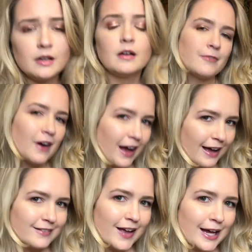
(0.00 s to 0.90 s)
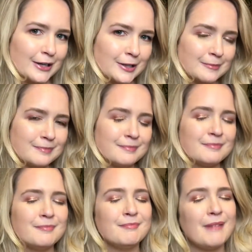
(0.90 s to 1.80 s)
For highlighter,
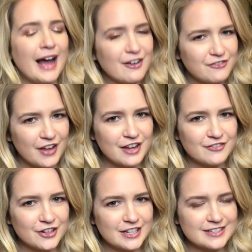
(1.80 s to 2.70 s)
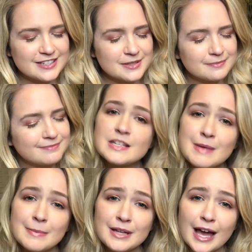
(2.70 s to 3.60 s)
my favorite, this may
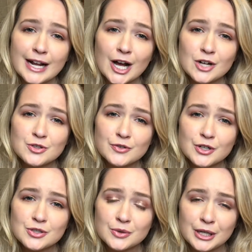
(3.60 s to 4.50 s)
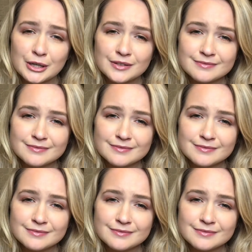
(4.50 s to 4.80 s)
be kind of controversial here,